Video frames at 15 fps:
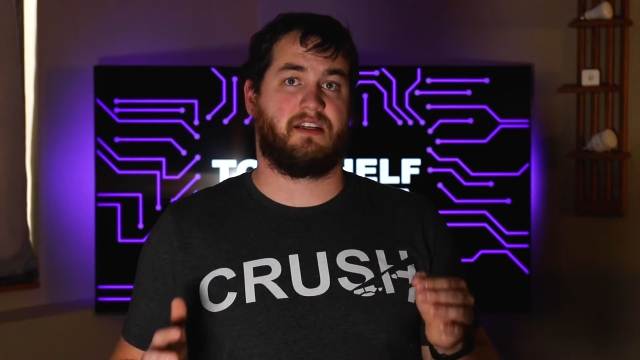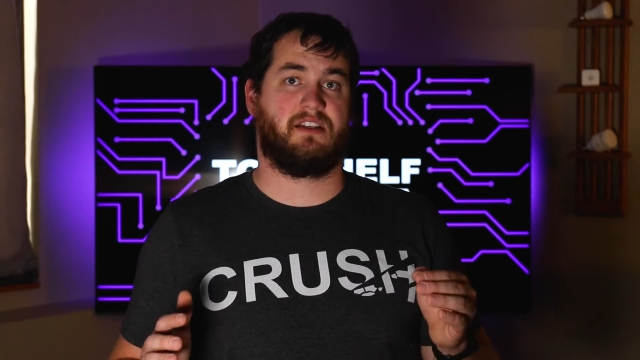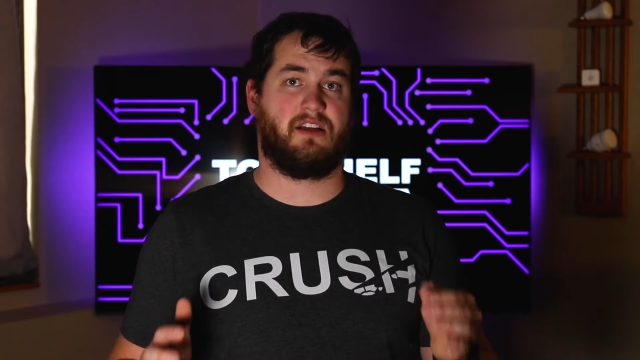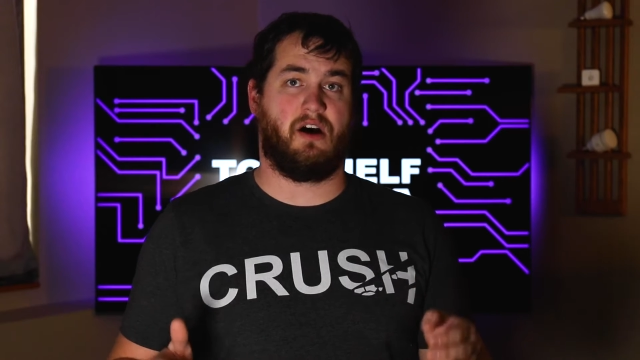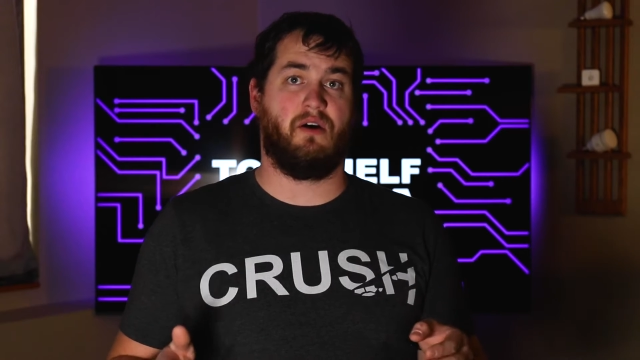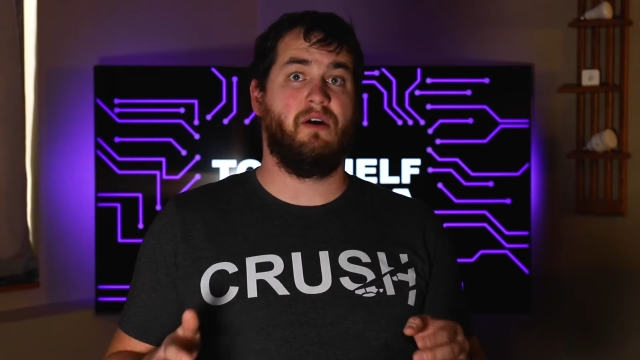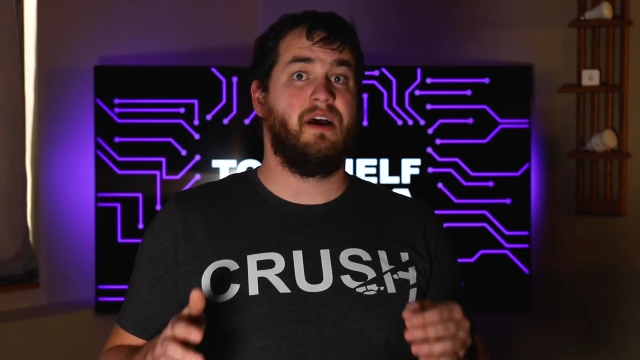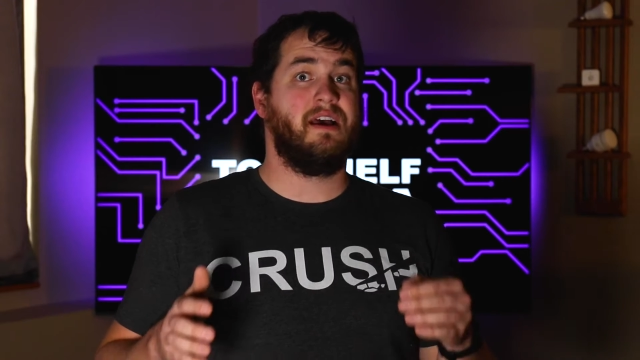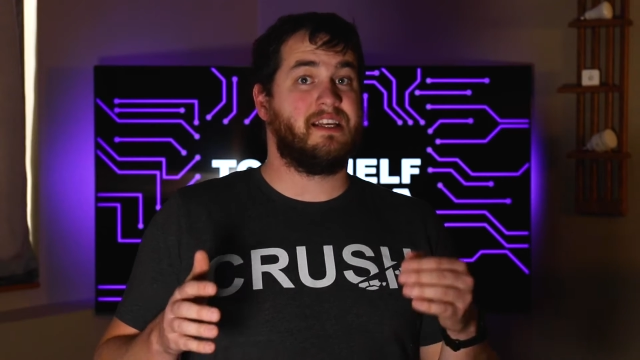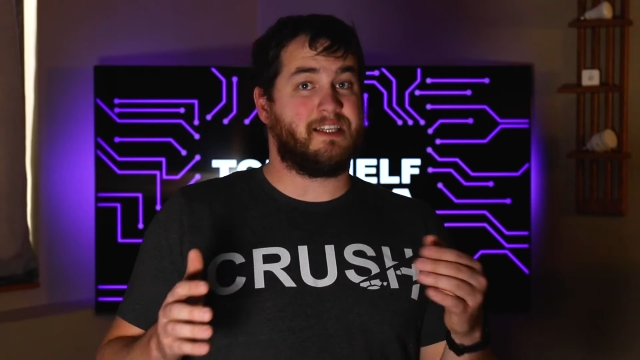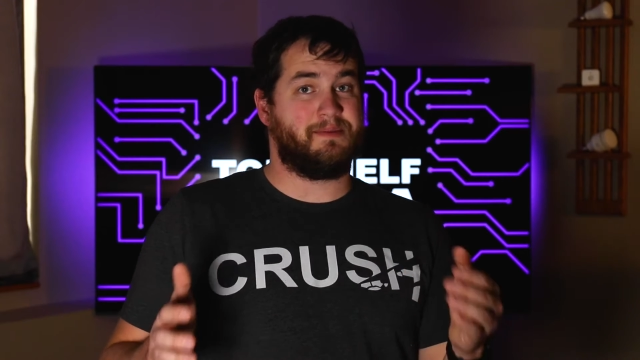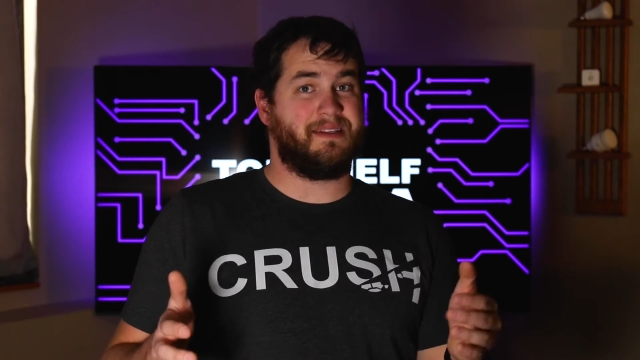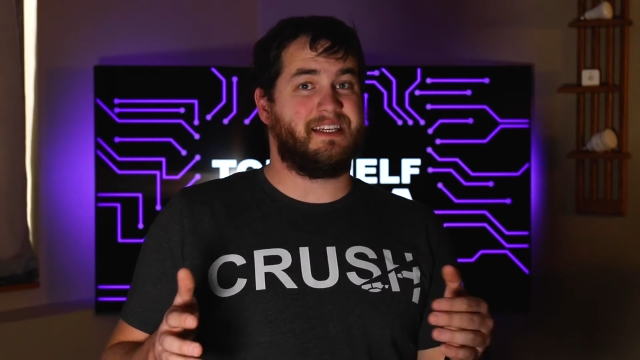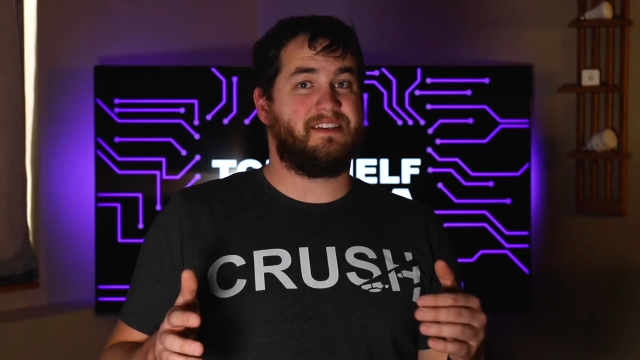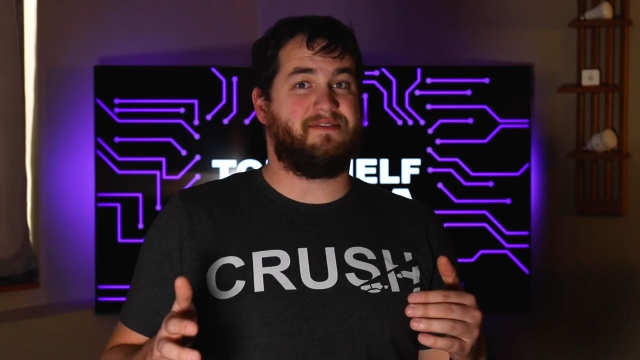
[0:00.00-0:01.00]
So
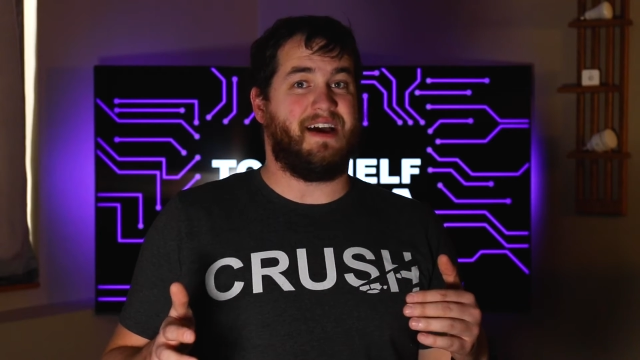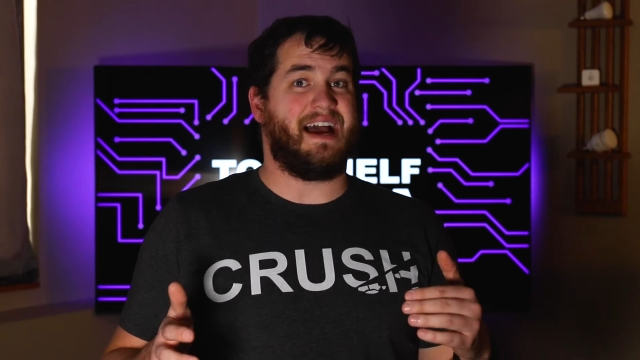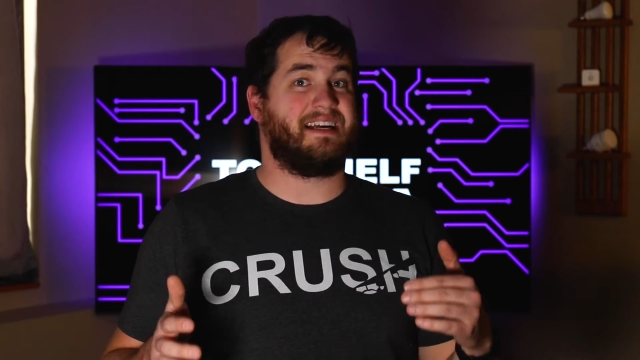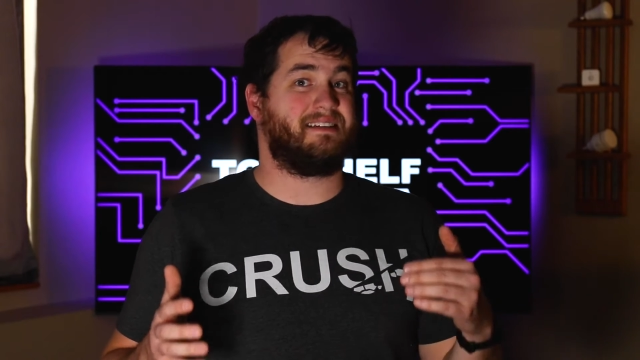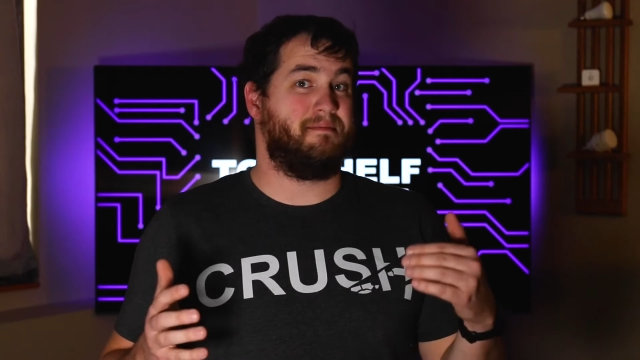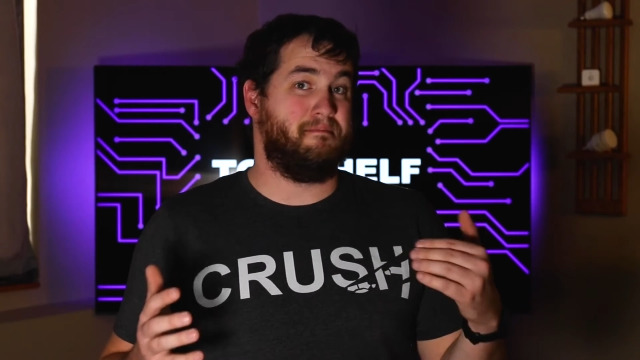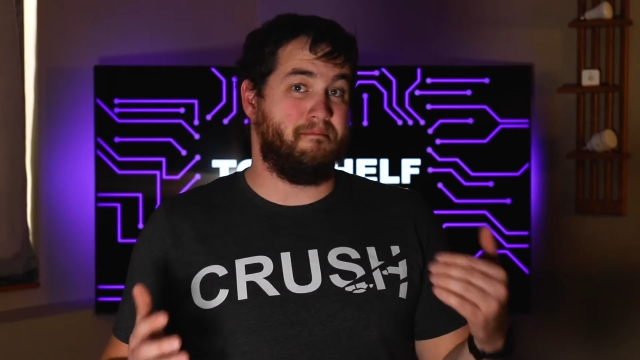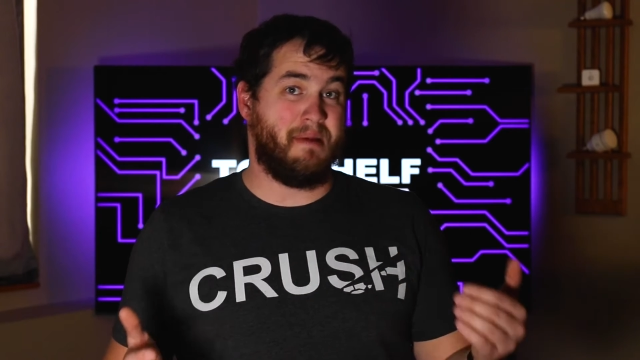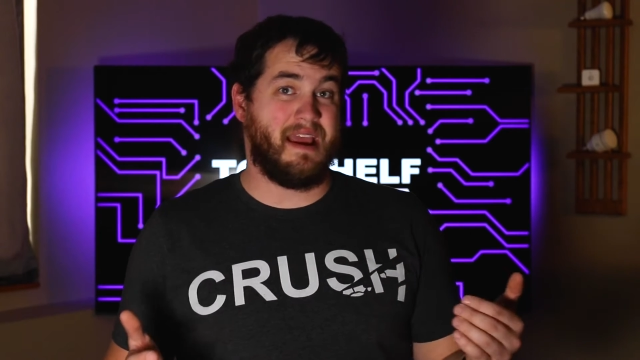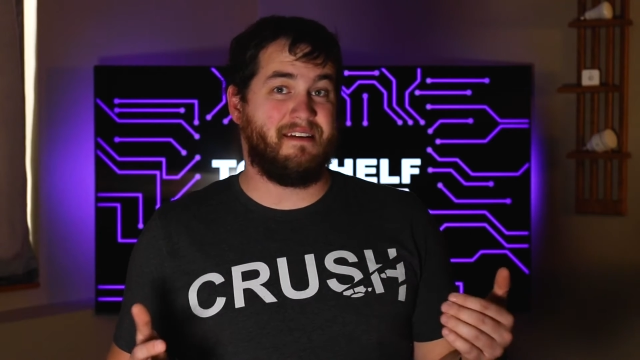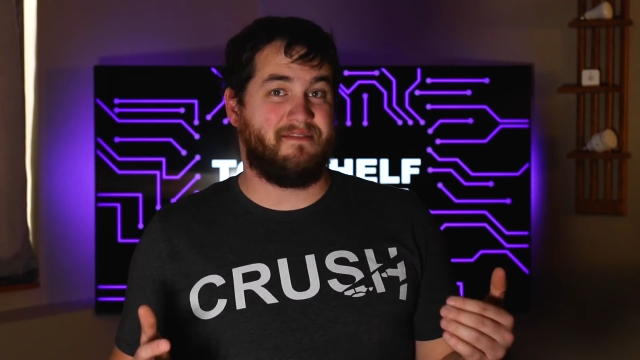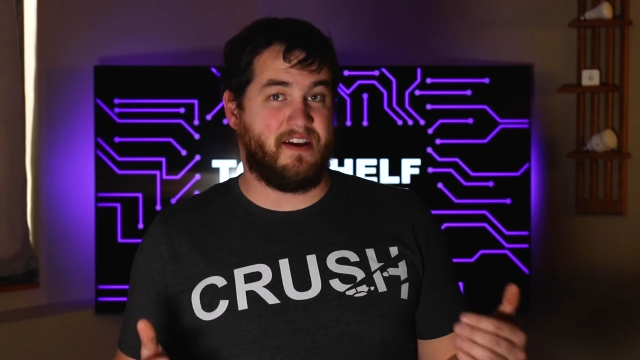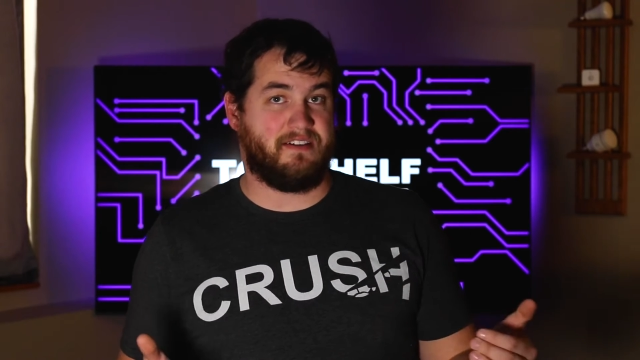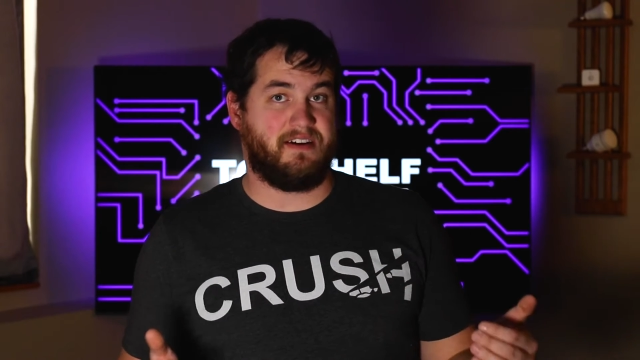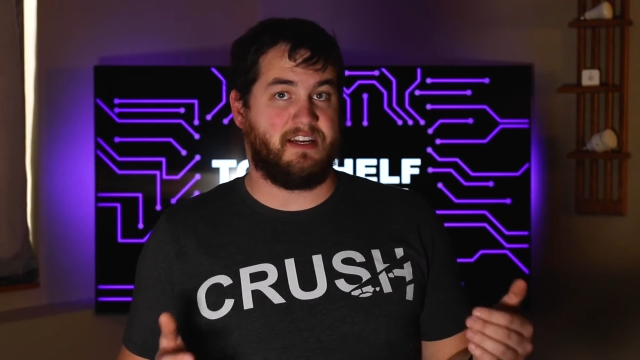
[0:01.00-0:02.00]
some of these facts may
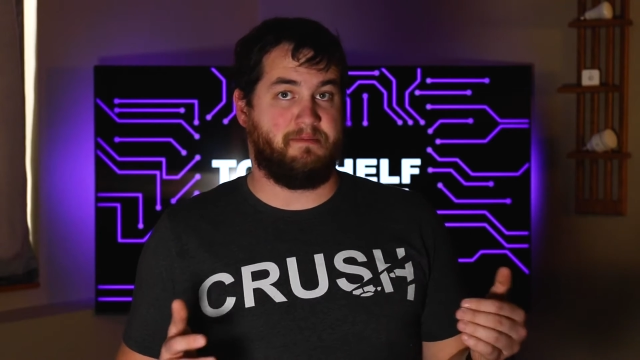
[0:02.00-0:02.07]
vary